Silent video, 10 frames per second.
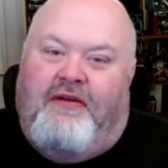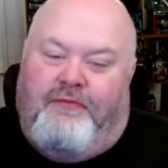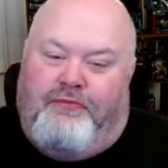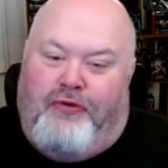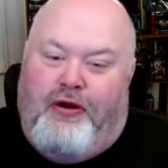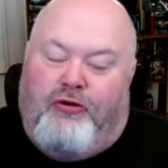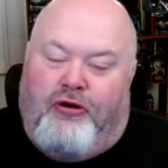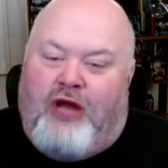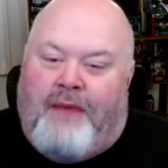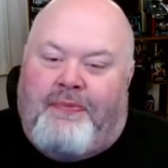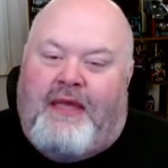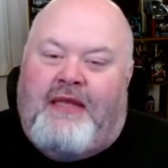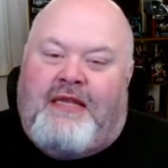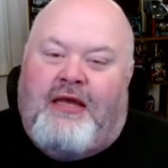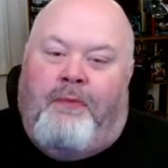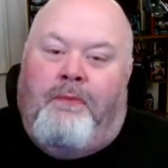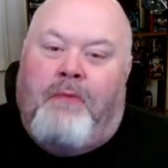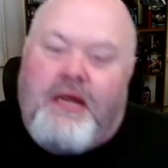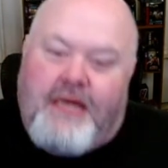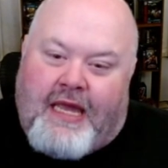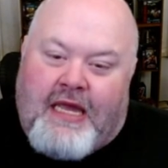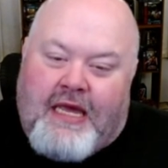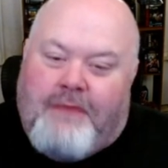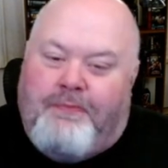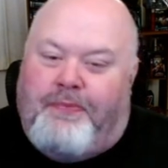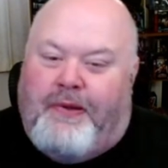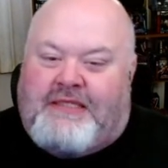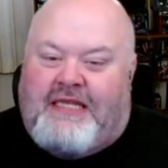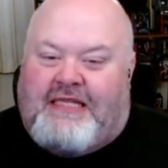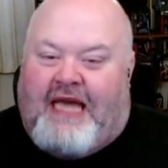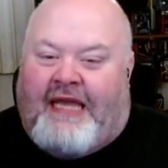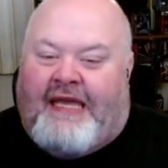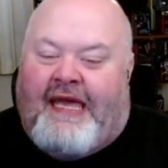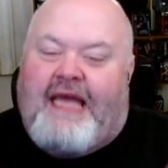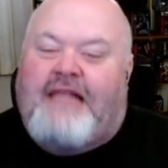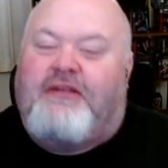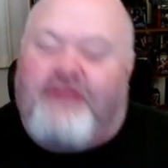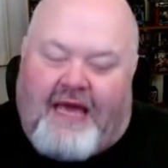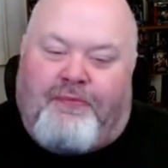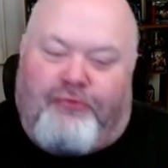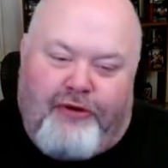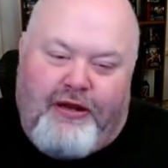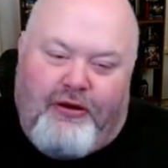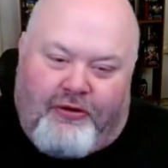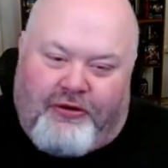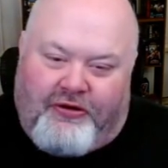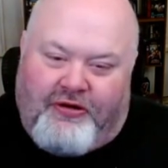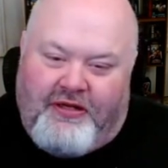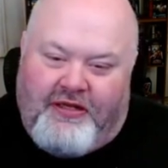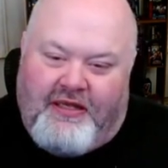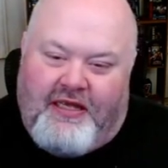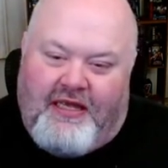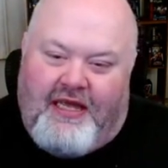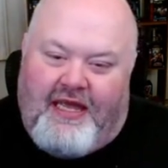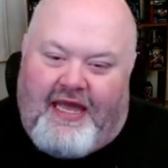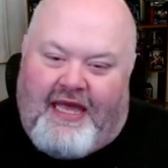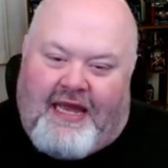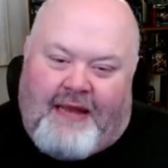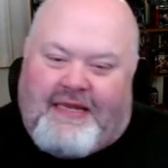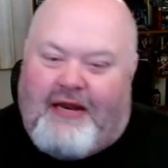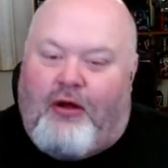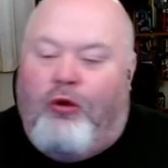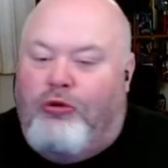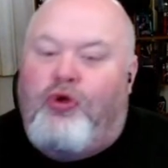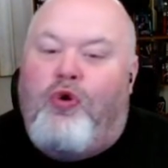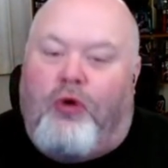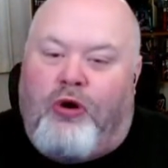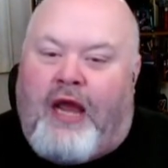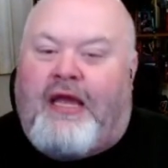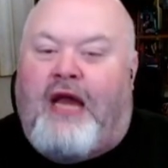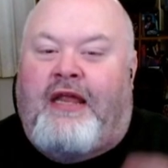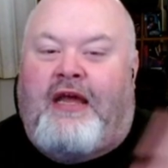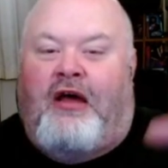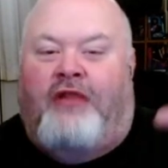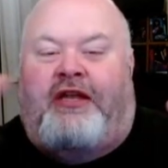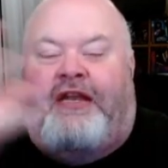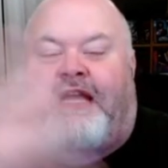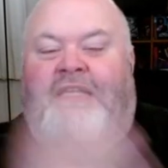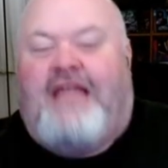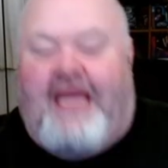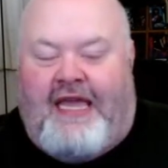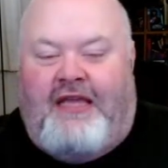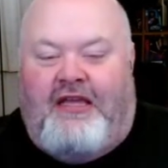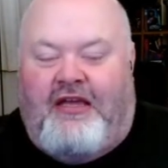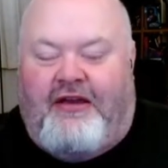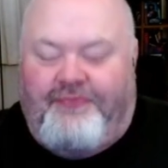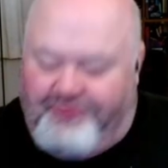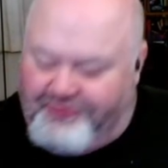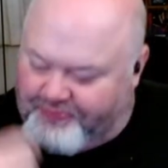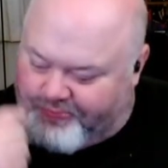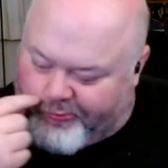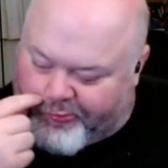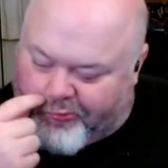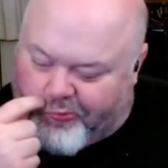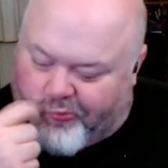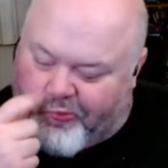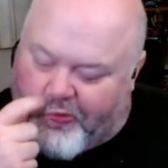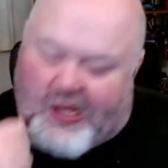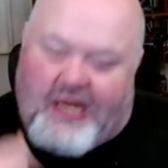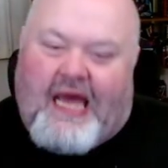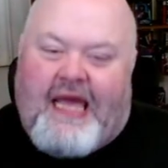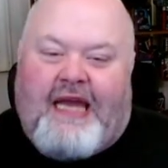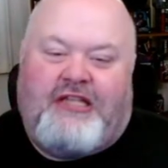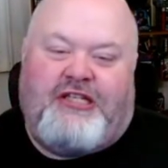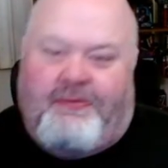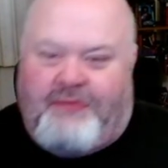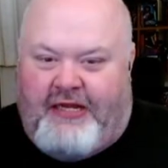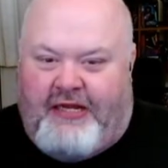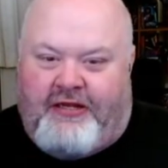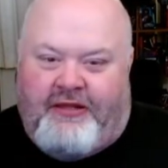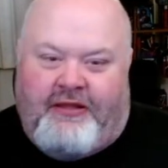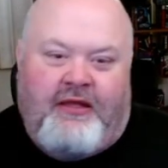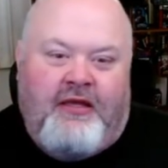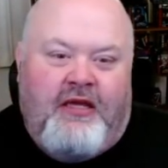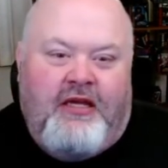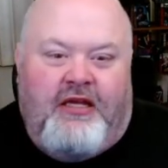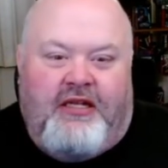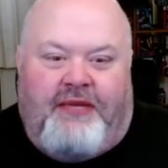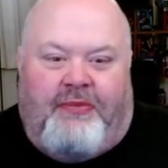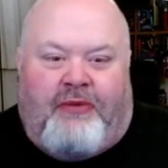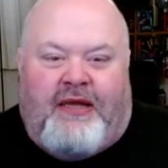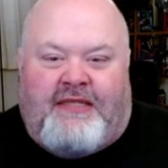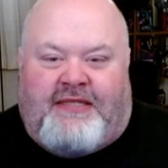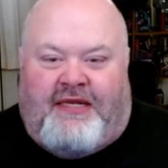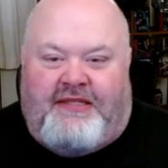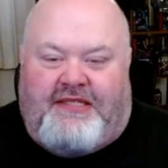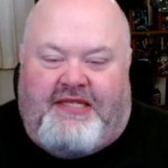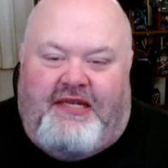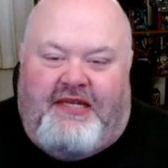pre-order copy until Monday. But since I canceled that pre-order and I did a whole new order. I got it on the next day, yeah. And I had it shipped here to to my residence.